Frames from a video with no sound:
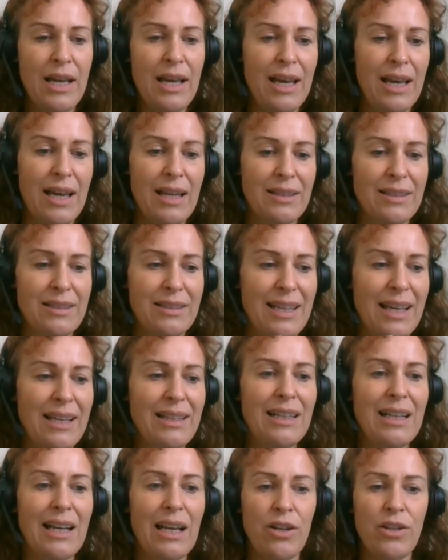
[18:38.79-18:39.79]
And that
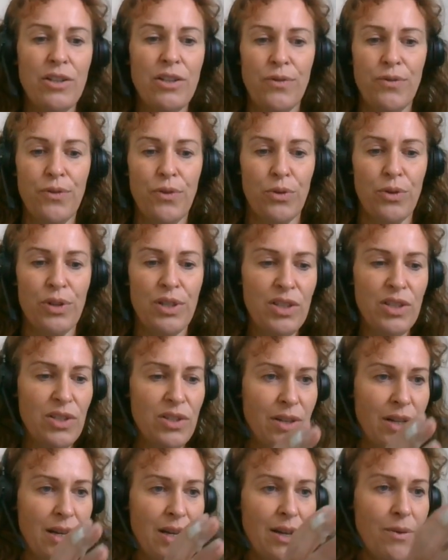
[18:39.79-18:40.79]
allows, of course,
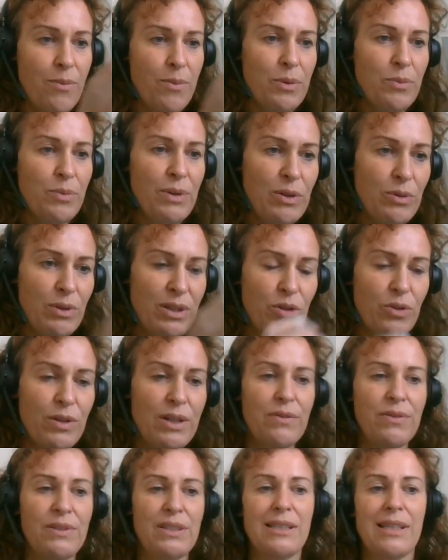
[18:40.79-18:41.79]
when we
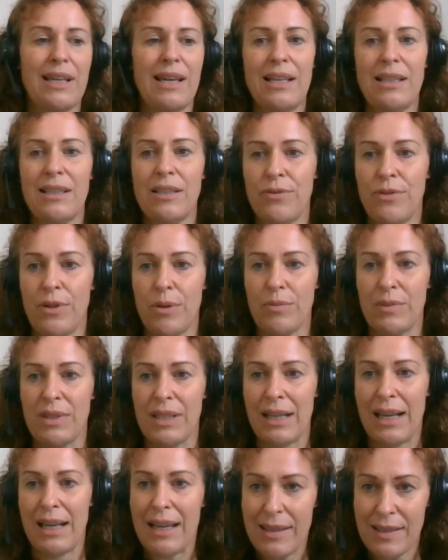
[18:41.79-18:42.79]
retrieve the data from the
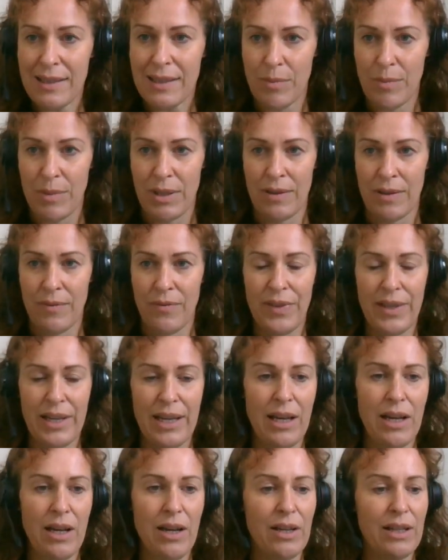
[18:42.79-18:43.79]
customer,
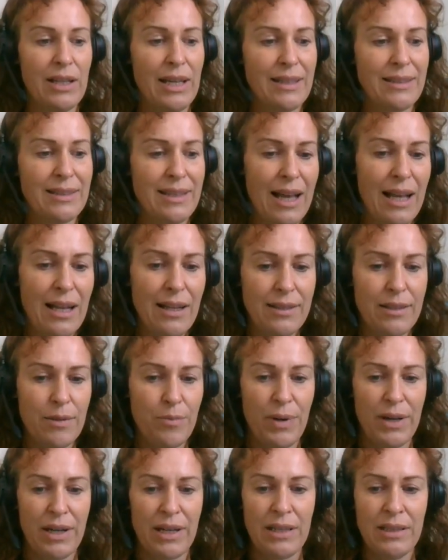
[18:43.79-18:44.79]
yeah, at the healthy
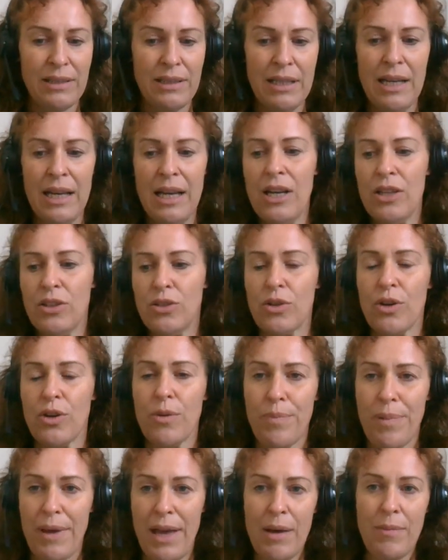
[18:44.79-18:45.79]
part, to
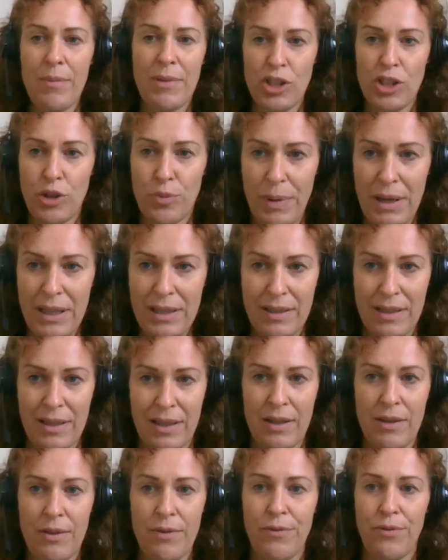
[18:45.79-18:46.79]
compare much
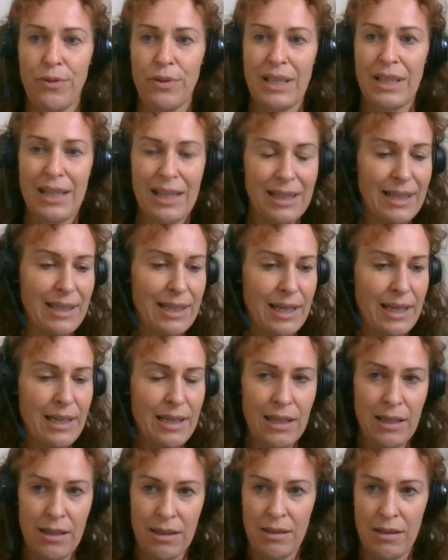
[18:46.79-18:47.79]
better for the
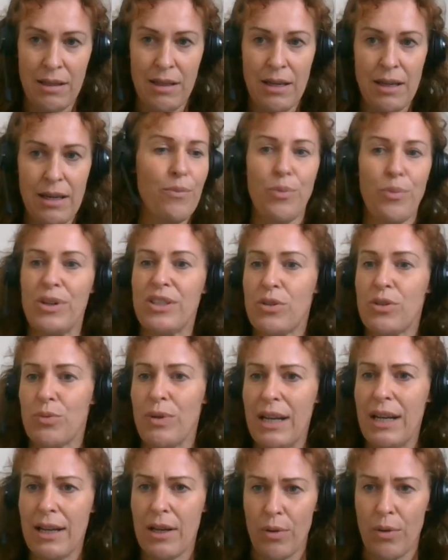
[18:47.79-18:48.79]
clinic what's
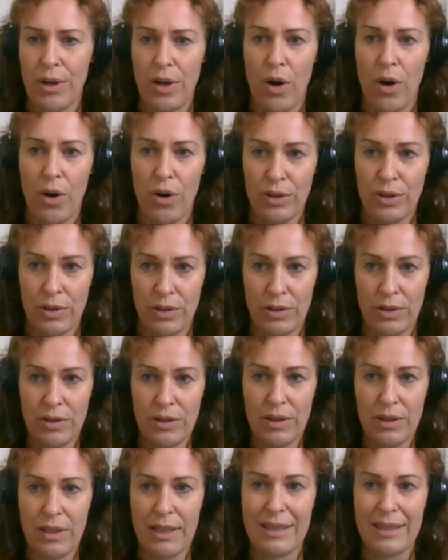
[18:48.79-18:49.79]
really going on
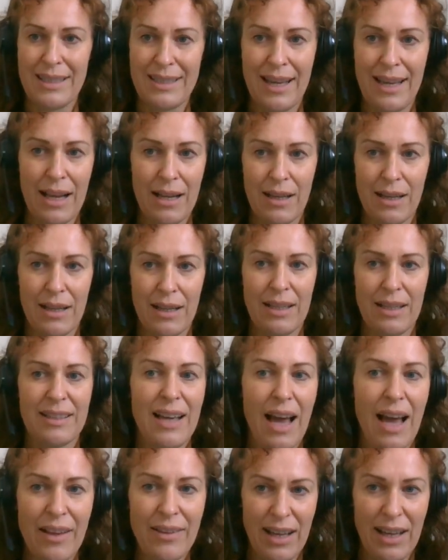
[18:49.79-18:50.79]
in
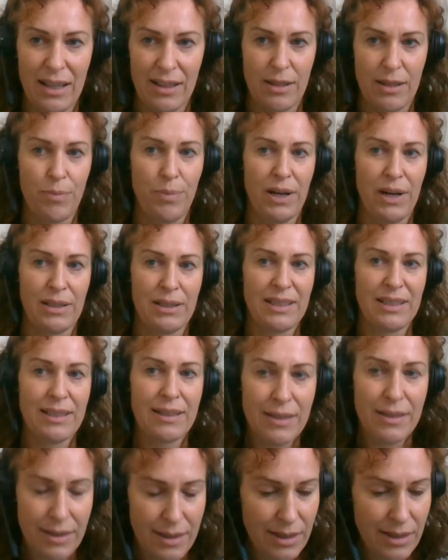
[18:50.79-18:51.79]
the unhealthy part, in the
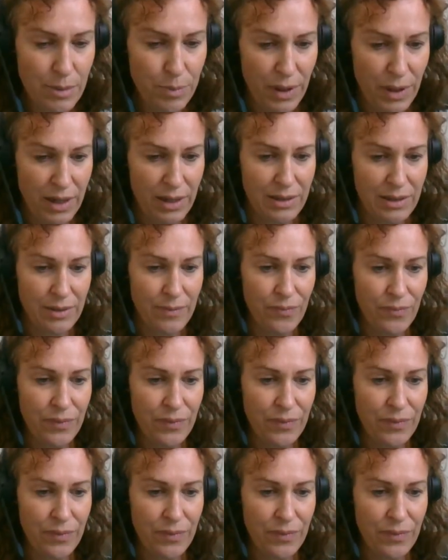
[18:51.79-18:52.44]
disease part.